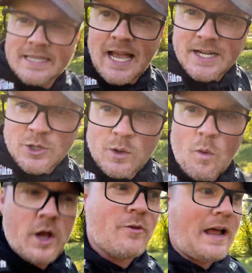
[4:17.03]
guy doing
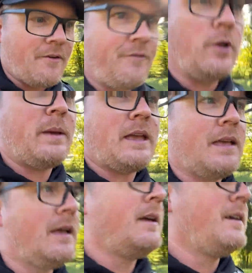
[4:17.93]
walking around filming
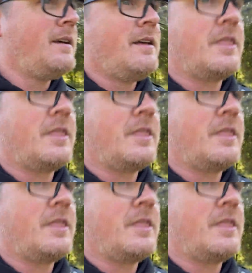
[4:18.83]
the